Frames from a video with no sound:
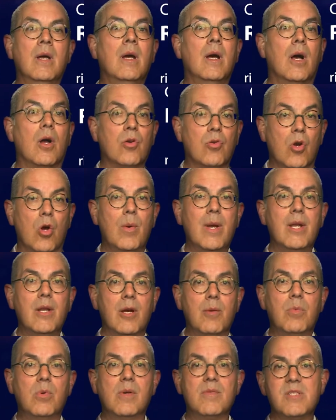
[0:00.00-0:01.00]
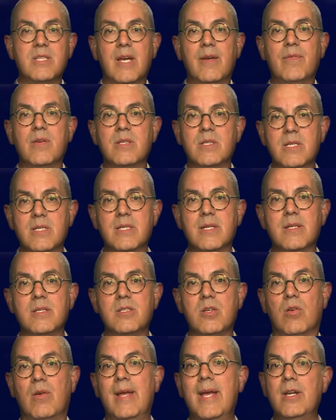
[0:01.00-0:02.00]
A growing number of San
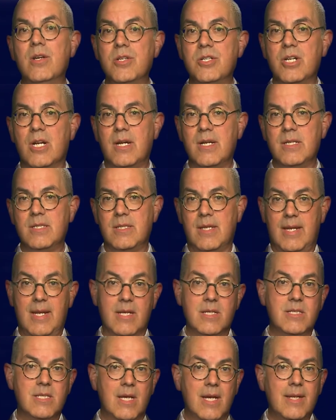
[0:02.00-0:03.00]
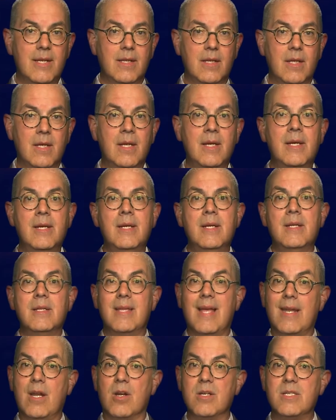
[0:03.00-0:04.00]
Franciscans are energized and excited
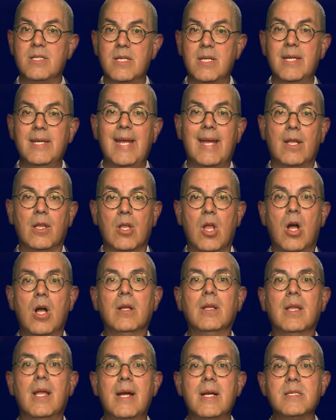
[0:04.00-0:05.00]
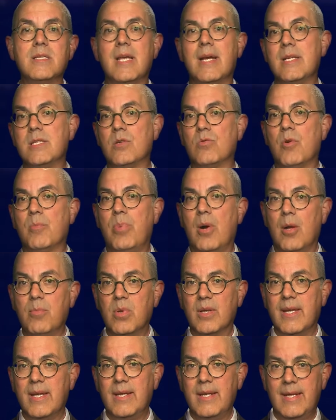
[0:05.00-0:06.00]
that our city at long last has a
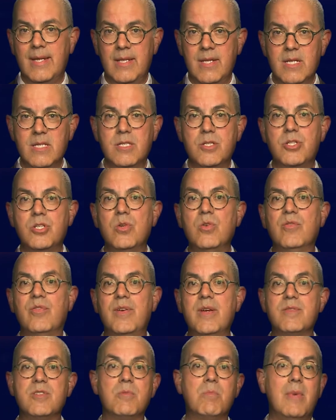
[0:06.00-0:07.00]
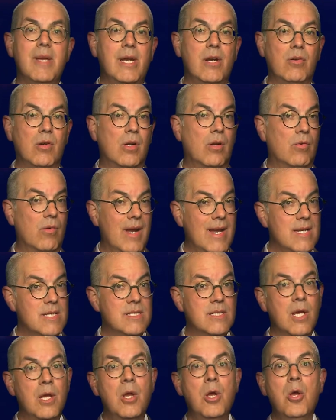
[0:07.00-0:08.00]
Republican in this June 5th mayoral
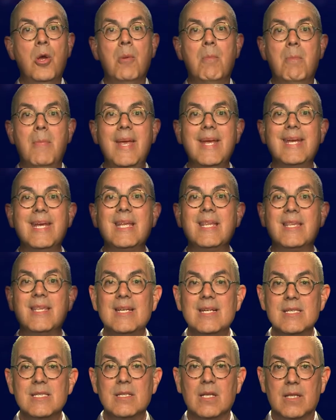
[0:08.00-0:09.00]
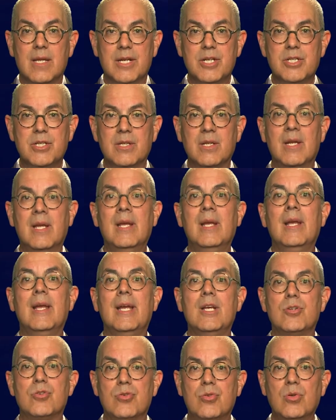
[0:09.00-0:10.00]
race, making this election
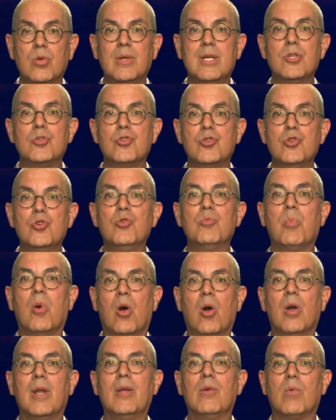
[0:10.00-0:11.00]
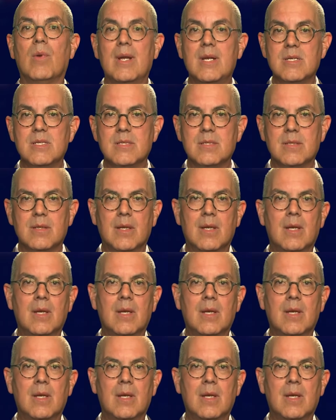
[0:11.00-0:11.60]
a truly two-party race.